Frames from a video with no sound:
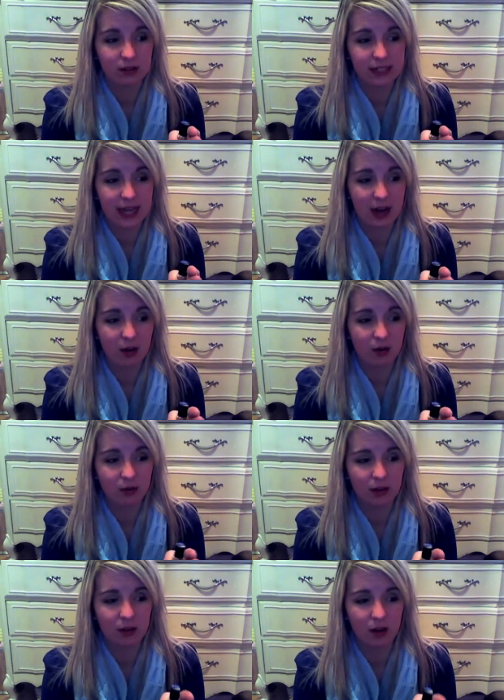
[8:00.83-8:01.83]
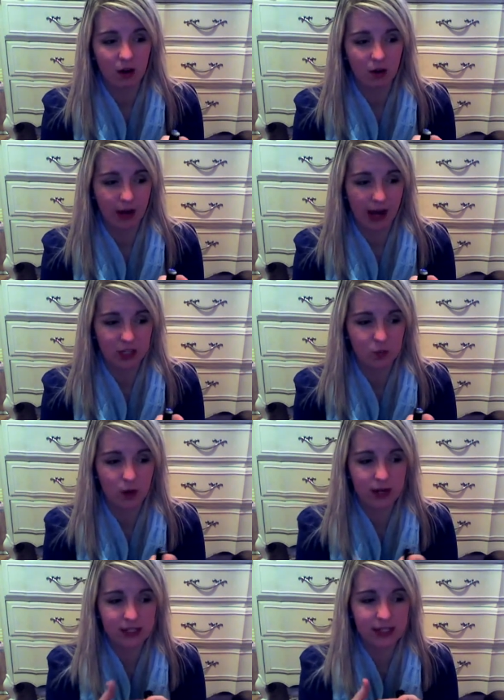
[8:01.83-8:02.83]
down, oh gosh,
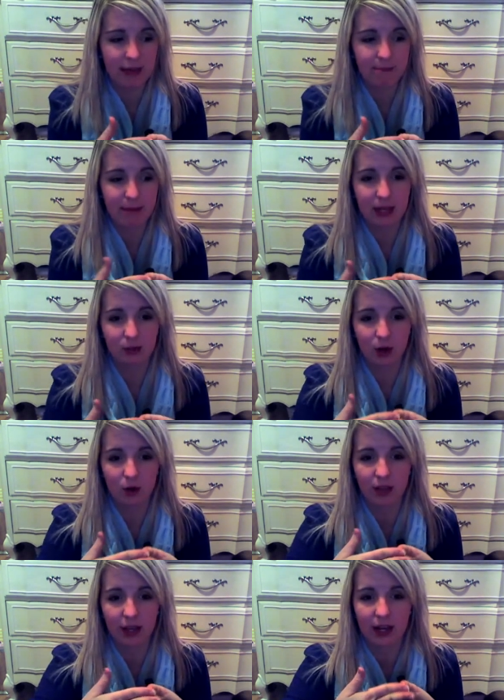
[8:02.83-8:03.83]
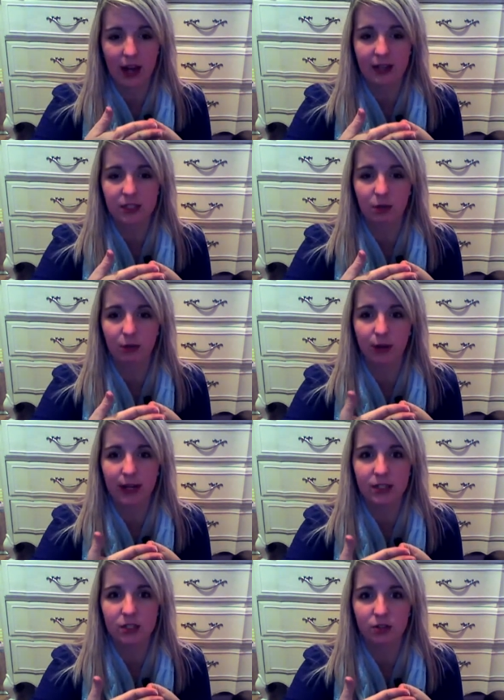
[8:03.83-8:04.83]
what is that main road that connects with
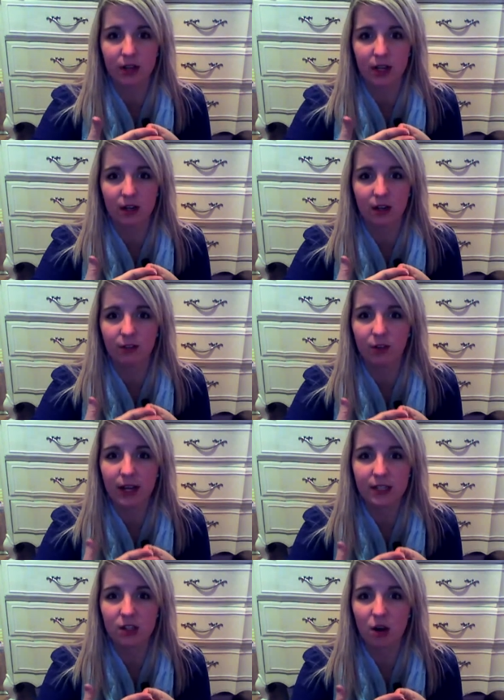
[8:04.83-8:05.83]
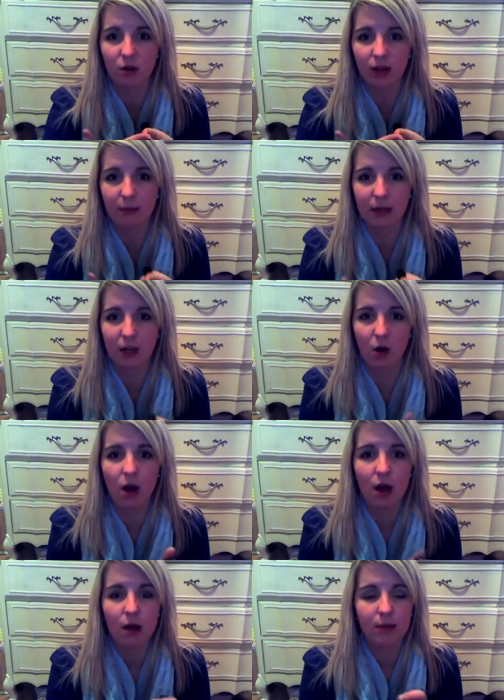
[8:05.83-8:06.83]
Grace Street? If you guys know, let me know
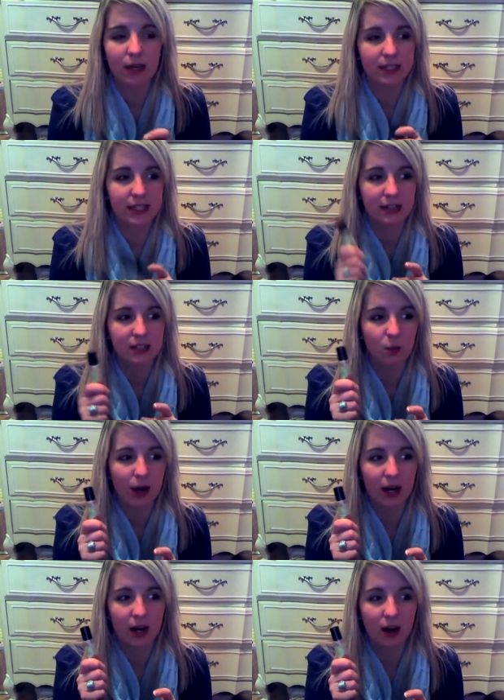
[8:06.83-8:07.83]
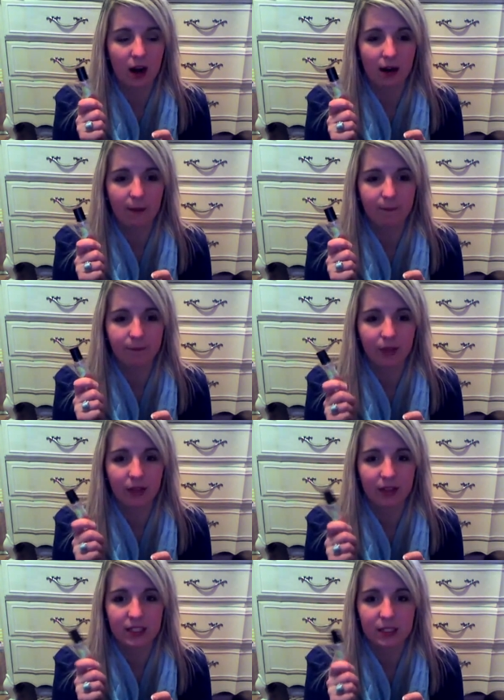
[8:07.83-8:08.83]
because that's where um,
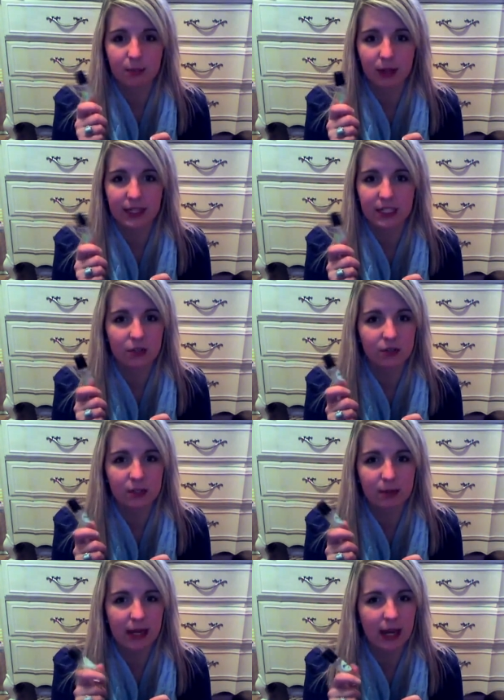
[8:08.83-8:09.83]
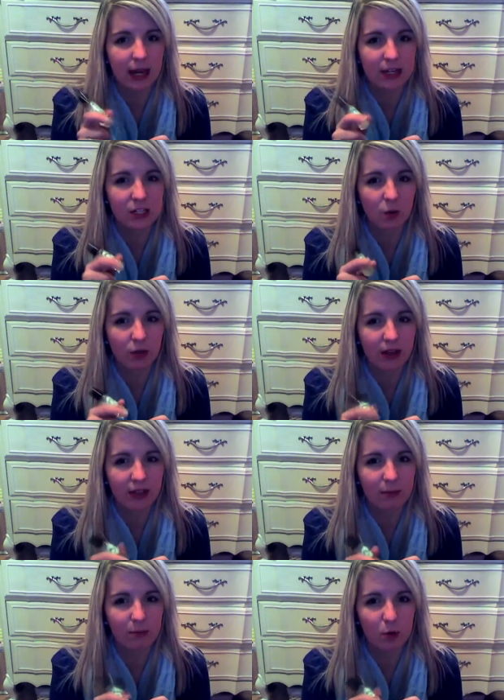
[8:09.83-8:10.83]
this place used to be, and I don't think
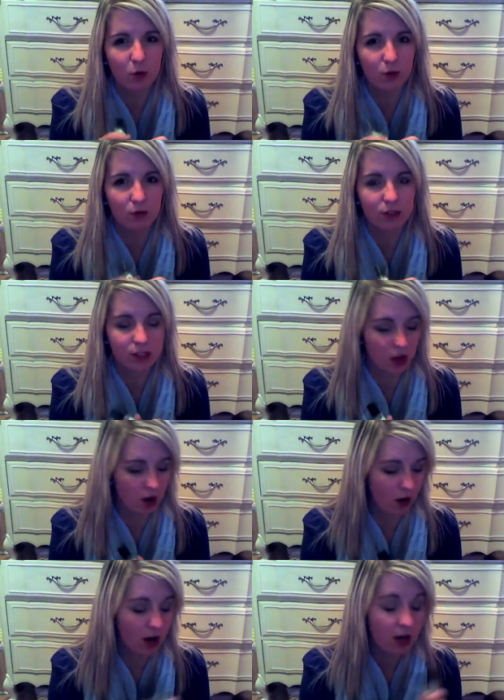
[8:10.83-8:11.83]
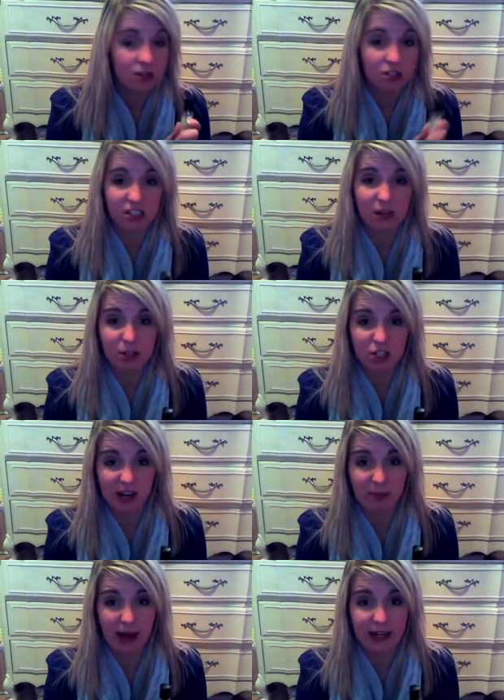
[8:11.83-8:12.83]
they moved. So just double
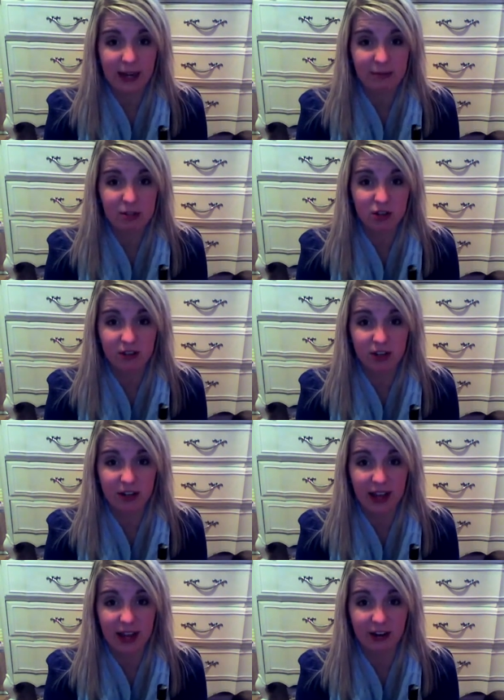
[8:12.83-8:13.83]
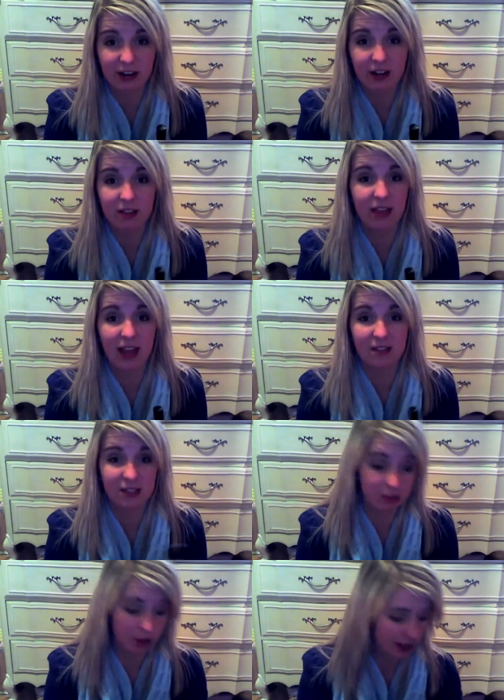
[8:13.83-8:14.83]
check body chemistry if you're in that area. They have
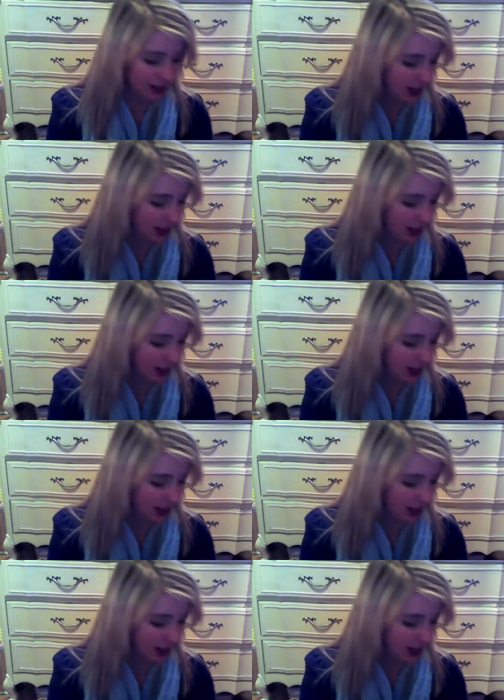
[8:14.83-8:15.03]
some great